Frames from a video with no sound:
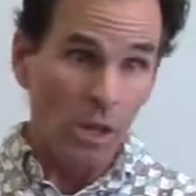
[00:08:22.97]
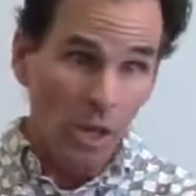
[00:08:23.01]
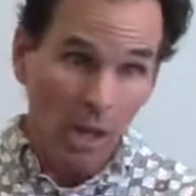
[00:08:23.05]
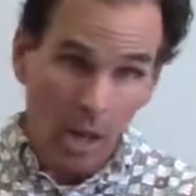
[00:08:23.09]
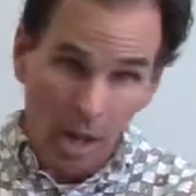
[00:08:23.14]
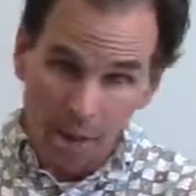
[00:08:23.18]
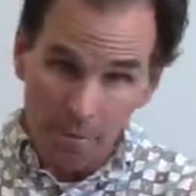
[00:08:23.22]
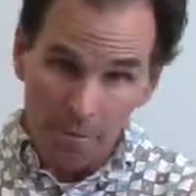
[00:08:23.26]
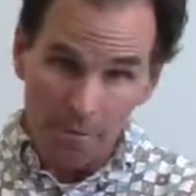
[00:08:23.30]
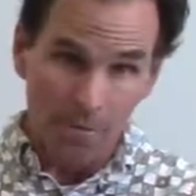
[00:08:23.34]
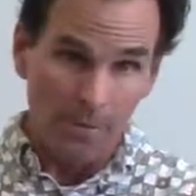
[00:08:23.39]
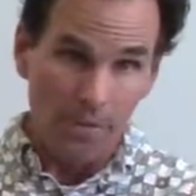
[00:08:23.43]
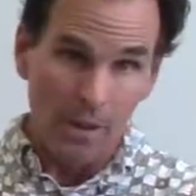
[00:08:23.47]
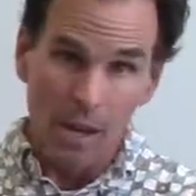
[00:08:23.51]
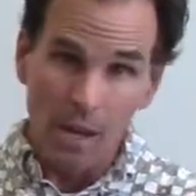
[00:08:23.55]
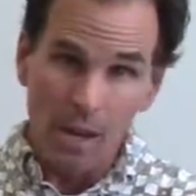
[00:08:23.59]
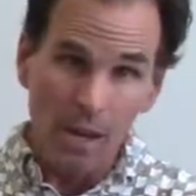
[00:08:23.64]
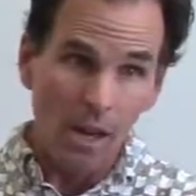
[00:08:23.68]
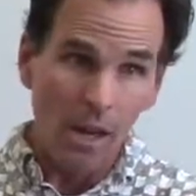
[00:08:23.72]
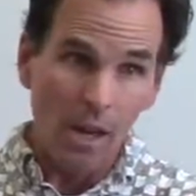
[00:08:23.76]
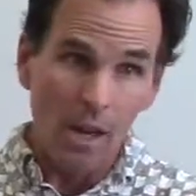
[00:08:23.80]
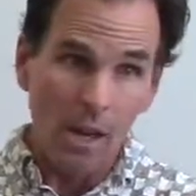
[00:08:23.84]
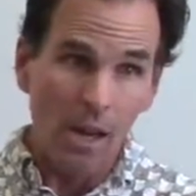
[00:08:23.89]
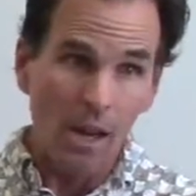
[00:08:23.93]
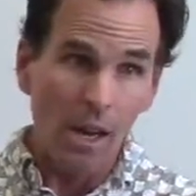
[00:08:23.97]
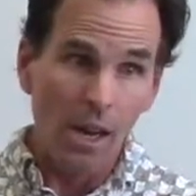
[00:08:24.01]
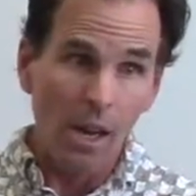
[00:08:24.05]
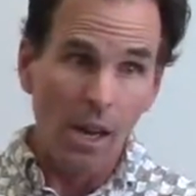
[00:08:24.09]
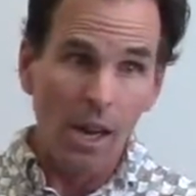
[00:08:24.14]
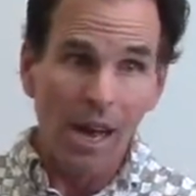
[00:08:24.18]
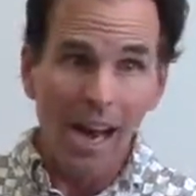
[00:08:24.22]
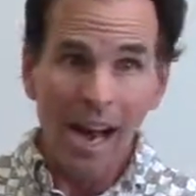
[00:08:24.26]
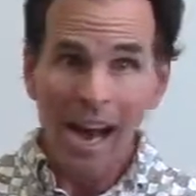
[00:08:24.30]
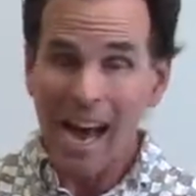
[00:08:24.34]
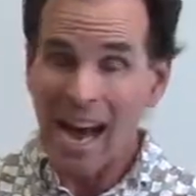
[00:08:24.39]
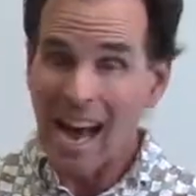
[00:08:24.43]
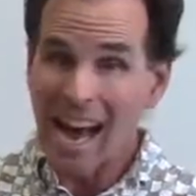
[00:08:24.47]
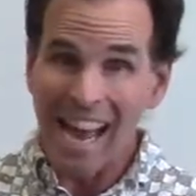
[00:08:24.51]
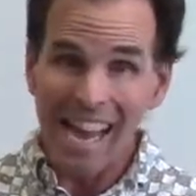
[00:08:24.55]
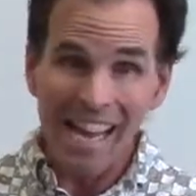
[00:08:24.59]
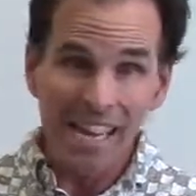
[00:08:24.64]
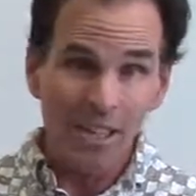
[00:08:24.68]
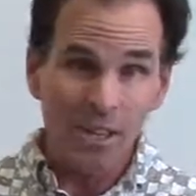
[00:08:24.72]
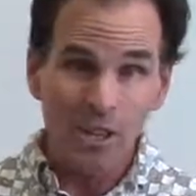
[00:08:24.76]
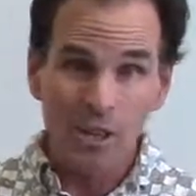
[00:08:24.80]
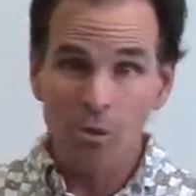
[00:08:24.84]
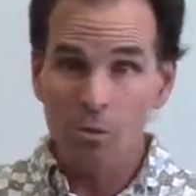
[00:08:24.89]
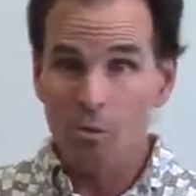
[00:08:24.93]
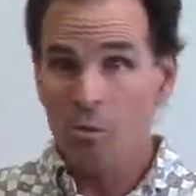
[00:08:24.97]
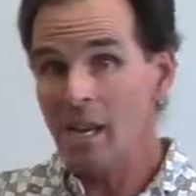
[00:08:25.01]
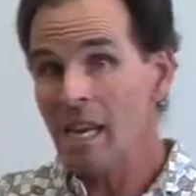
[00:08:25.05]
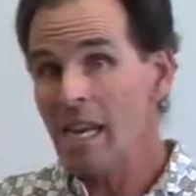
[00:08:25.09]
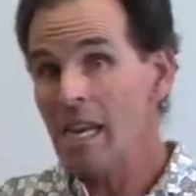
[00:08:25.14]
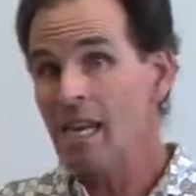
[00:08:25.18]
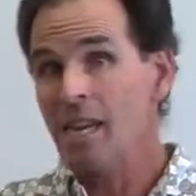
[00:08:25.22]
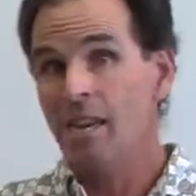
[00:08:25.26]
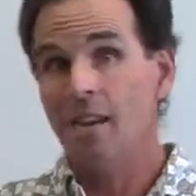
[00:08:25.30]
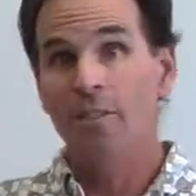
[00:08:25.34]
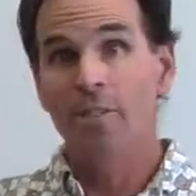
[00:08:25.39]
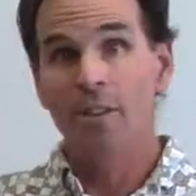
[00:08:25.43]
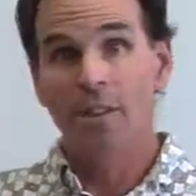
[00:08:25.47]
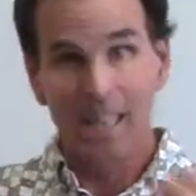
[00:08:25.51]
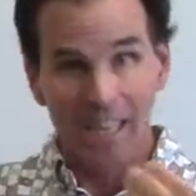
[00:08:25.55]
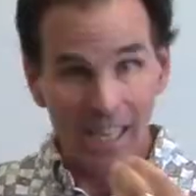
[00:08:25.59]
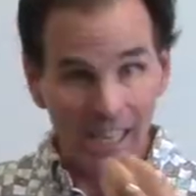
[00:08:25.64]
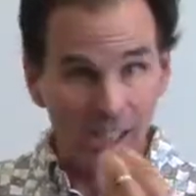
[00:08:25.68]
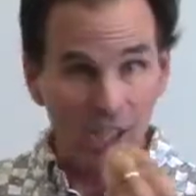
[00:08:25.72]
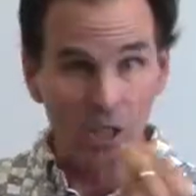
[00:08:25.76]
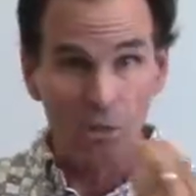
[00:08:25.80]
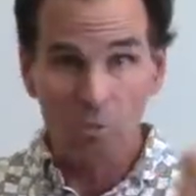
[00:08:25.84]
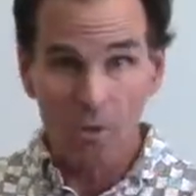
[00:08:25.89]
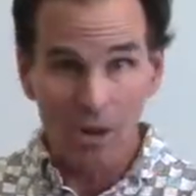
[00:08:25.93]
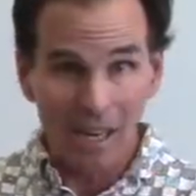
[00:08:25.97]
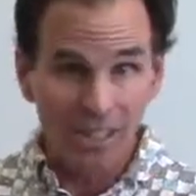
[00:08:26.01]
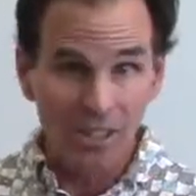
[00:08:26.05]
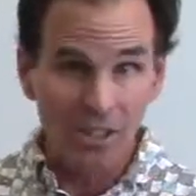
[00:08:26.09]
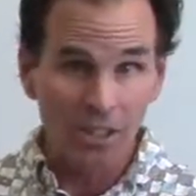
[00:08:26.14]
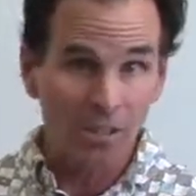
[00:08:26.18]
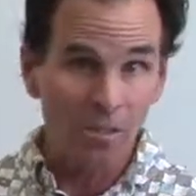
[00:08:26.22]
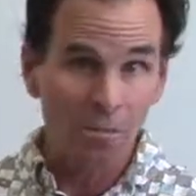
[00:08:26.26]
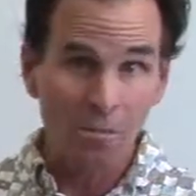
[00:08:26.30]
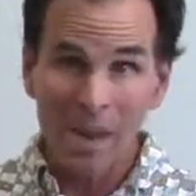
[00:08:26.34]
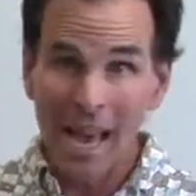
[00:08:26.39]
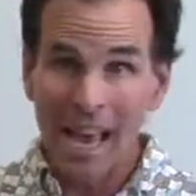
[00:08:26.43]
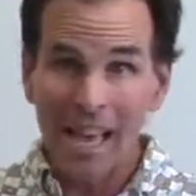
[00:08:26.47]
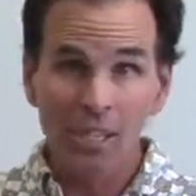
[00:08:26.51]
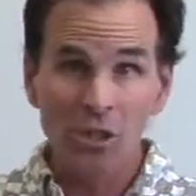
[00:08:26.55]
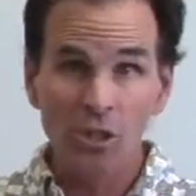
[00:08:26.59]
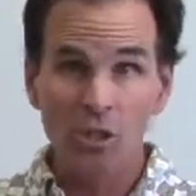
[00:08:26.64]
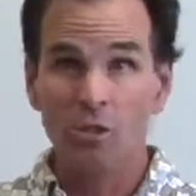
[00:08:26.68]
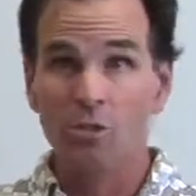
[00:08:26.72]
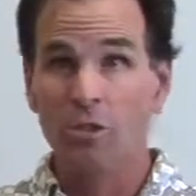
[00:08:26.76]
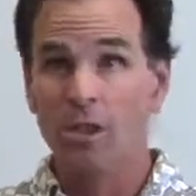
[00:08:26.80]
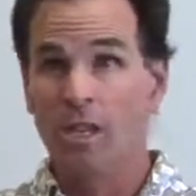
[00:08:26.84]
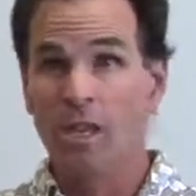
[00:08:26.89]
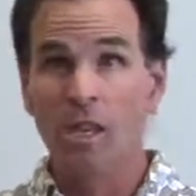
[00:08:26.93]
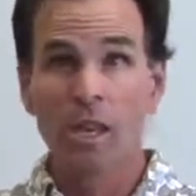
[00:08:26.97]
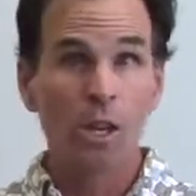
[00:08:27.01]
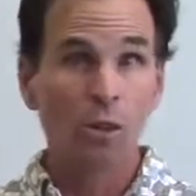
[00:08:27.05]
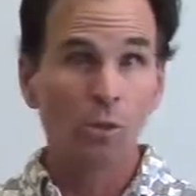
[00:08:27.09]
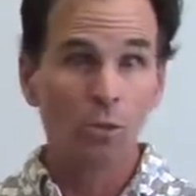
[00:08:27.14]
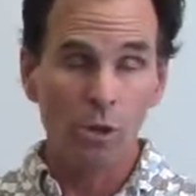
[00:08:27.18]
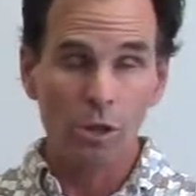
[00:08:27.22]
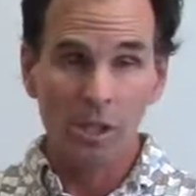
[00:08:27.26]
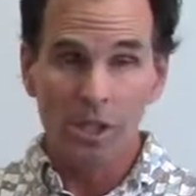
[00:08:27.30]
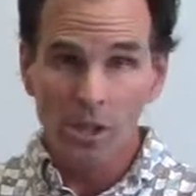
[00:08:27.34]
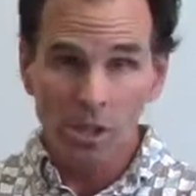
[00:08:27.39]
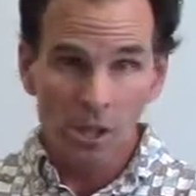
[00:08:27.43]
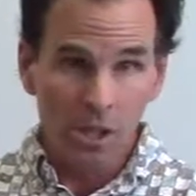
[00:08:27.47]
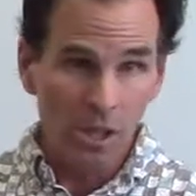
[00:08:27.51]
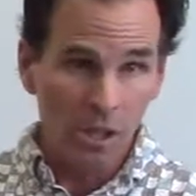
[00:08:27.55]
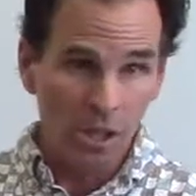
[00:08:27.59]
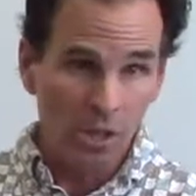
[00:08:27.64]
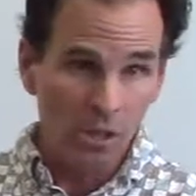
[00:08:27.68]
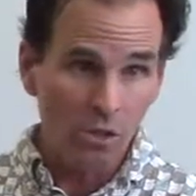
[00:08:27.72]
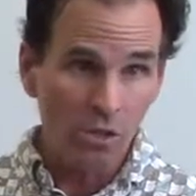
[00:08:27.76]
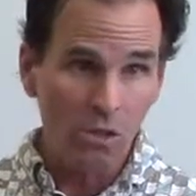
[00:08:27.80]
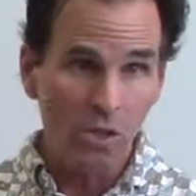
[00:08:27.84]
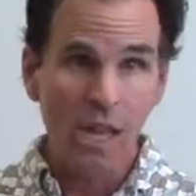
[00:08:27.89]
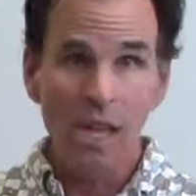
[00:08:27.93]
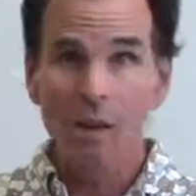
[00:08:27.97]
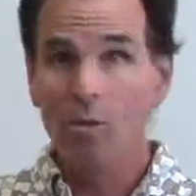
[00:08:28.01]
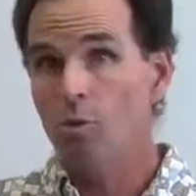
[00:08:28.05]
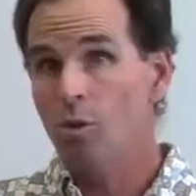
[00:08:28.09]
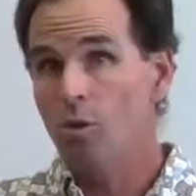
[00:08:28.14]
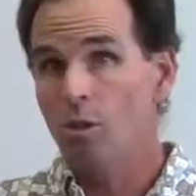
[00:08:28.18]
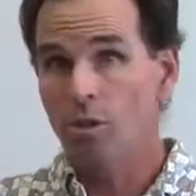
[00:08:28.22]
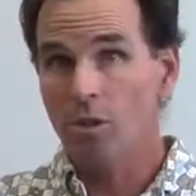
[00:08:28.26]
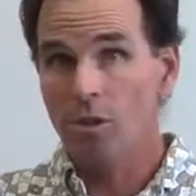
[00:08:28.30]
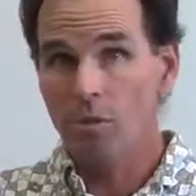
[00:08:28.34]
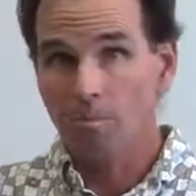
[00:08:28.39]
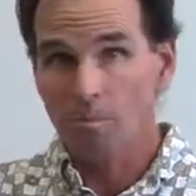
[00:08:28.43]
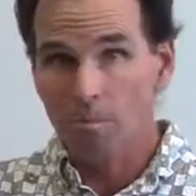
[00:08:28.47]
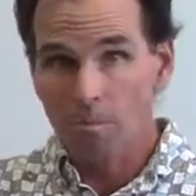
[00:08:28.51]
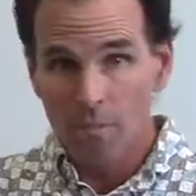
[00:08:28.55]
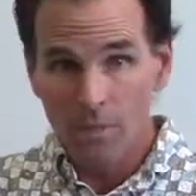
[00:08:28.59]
a high degree of expressive mastery, where you can use that word,